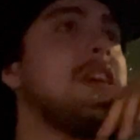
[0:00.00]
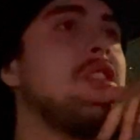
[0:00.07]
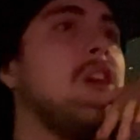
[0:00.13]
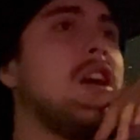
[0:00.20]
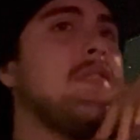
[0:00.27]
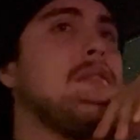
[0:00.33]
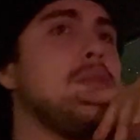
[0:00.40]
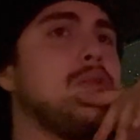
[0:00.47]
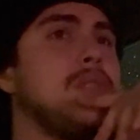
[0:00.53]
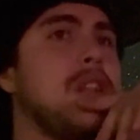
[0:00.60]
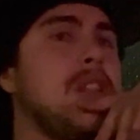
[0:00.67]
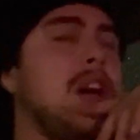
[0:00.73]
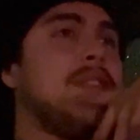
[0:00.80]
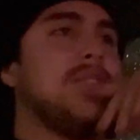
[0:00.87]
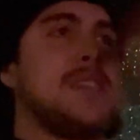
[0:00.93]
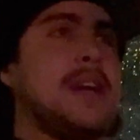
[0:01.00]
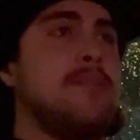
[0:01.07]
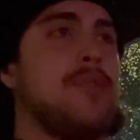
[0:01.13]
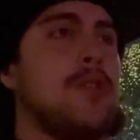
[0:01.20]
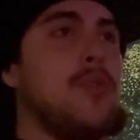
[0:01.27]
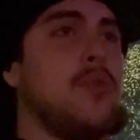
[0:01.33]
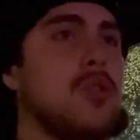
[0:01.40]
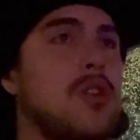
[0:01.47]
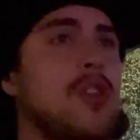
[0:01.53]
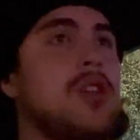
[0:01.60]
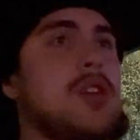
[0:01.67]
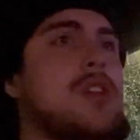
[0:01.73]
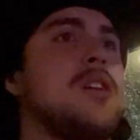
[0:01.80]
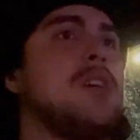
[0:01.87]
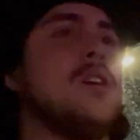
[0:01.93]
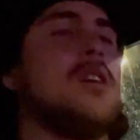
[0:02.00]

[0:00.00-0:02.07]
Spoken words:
A lot of it was a lot of tempo work,